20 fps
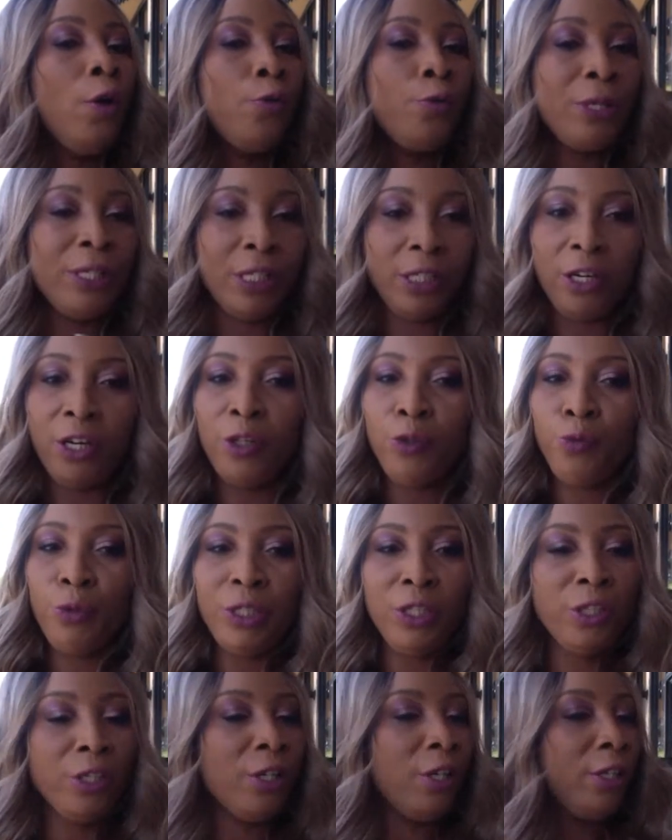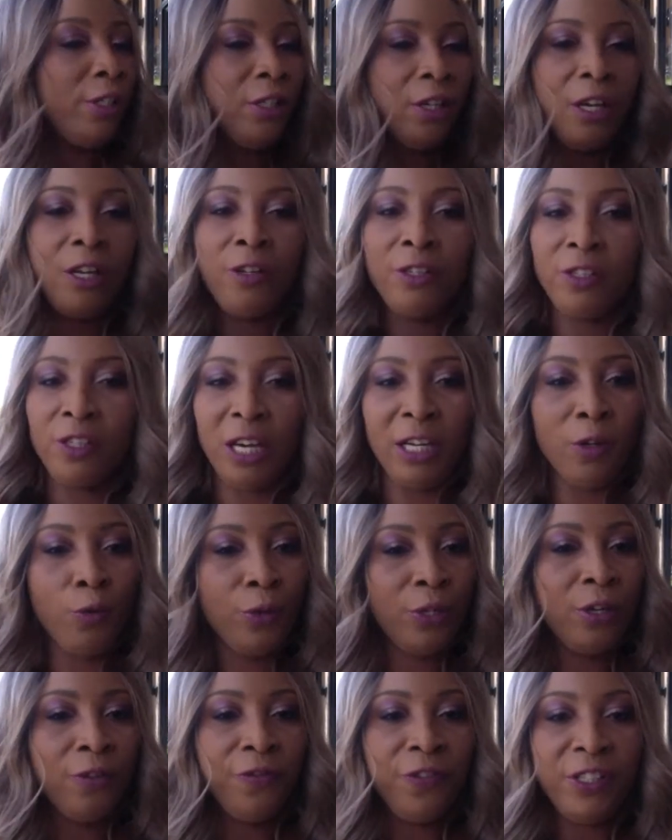Research, research. Uh, check
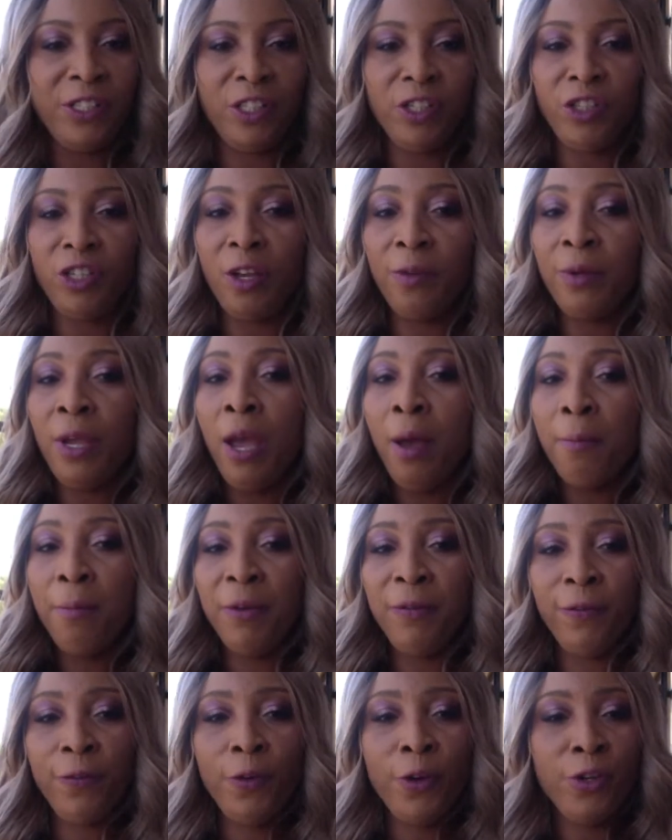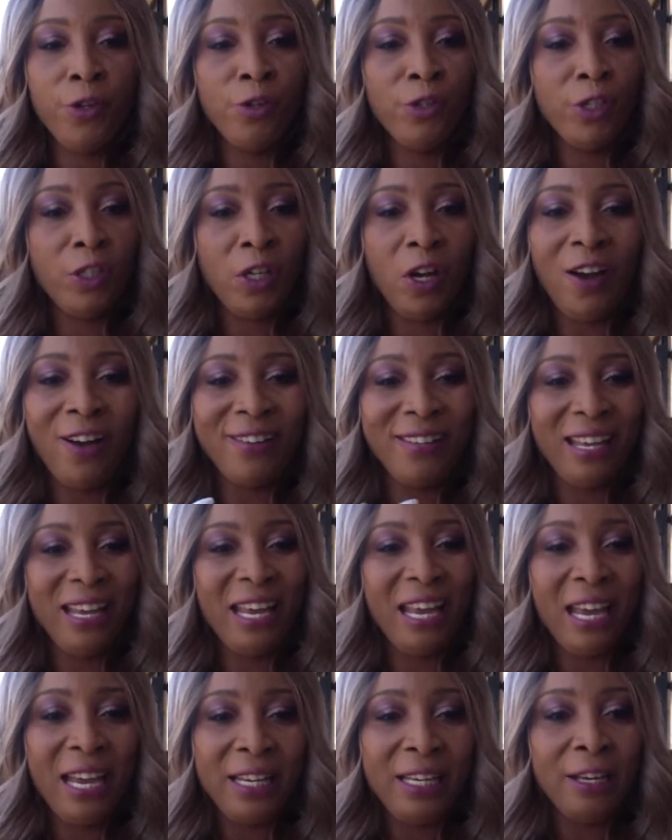with your physician before you start
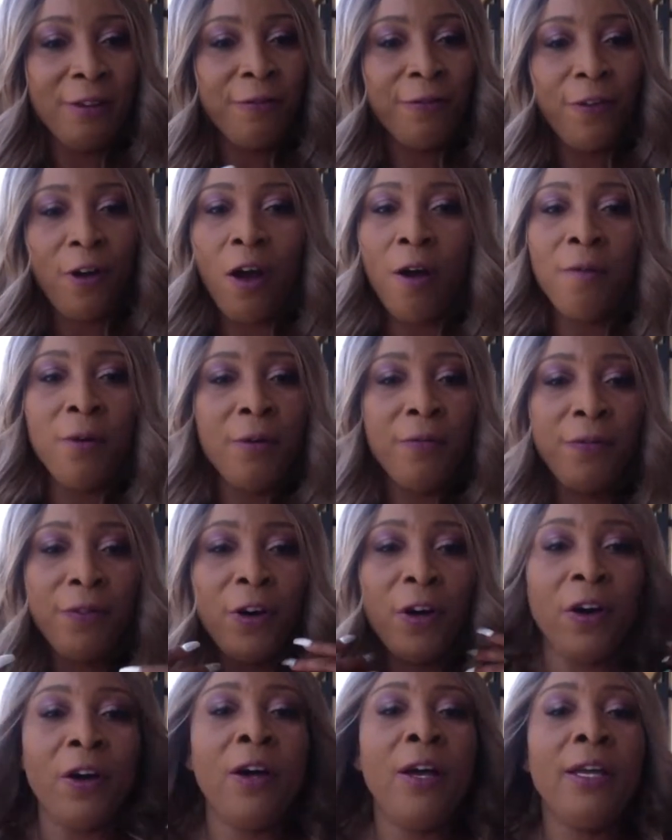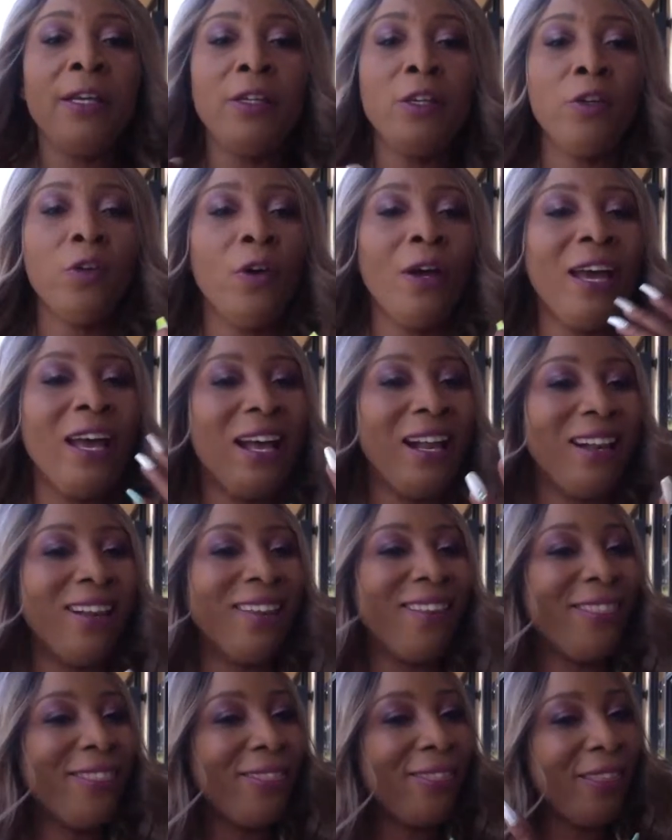any form of uh, you know
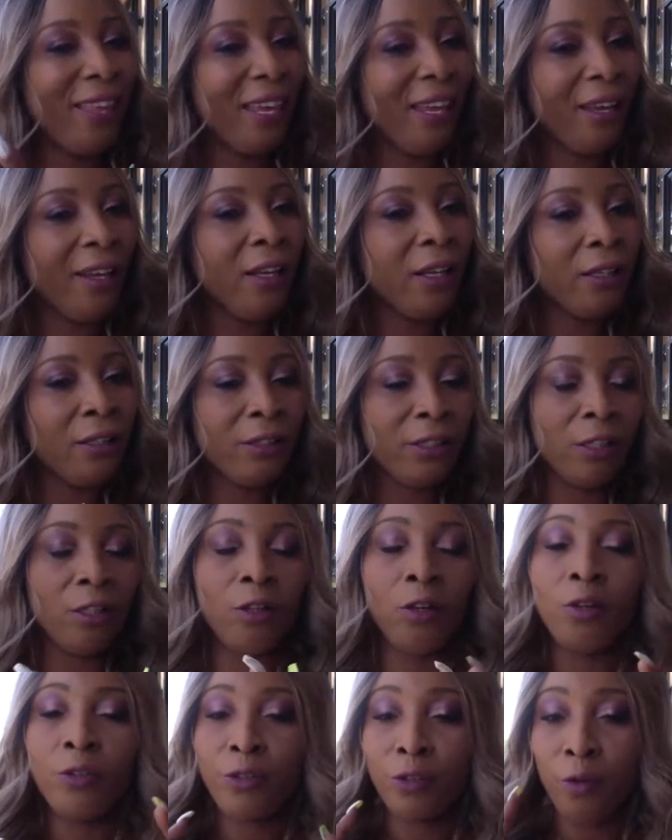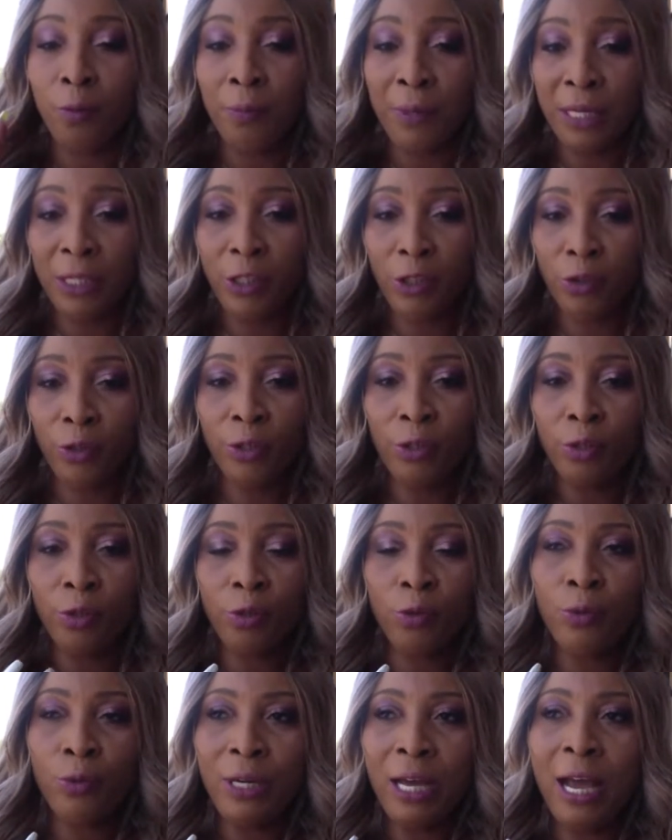health things. You know, so make sure to
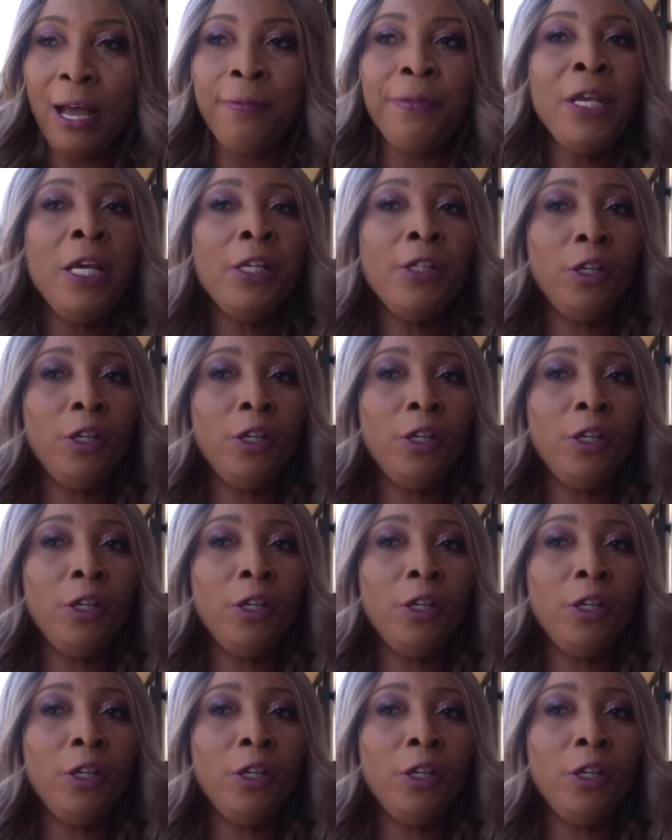do that.